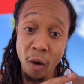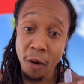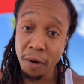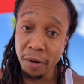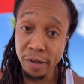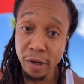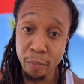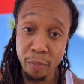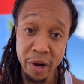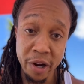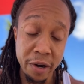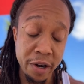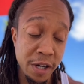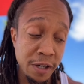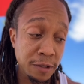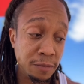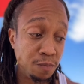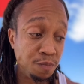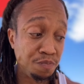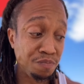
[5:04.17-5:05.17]
on the
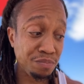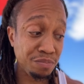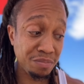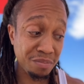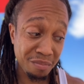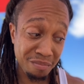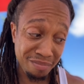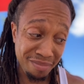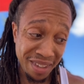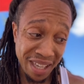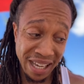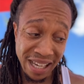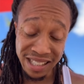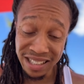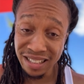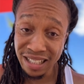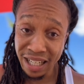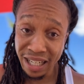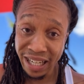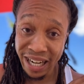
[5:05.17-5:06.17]
burger
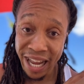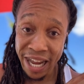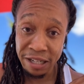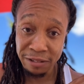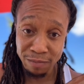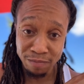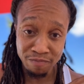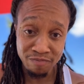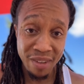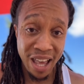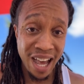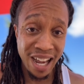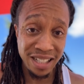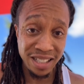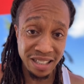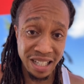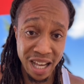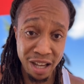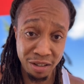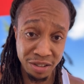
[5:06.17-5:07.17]
instead of that hot
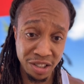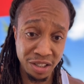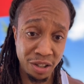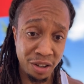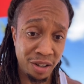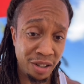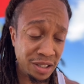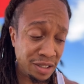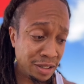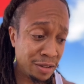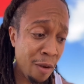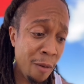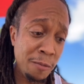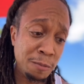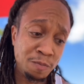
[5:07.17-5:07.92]
as hell sauce.